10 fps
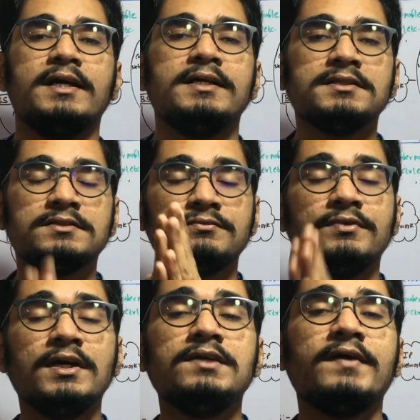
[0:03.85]
that is
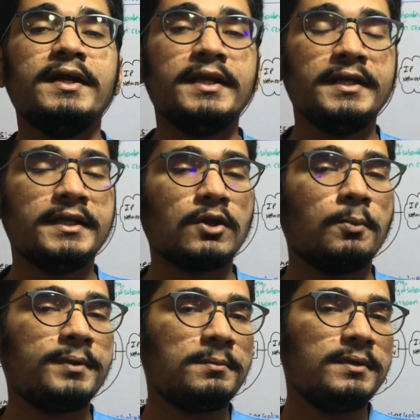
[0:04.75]
worldwide
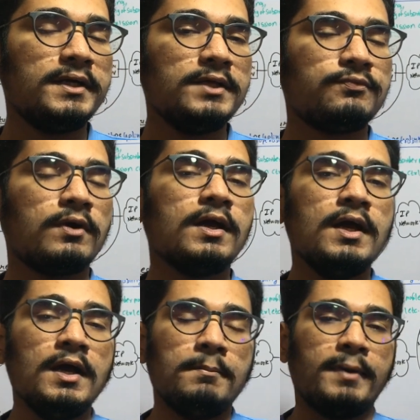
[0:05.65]
interoperability for
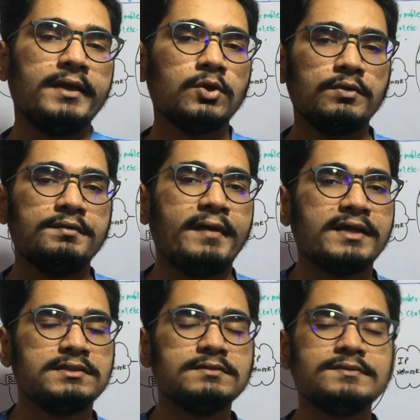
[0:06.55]
microwave
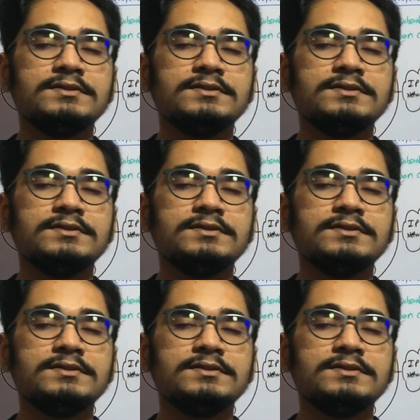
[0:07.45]
access,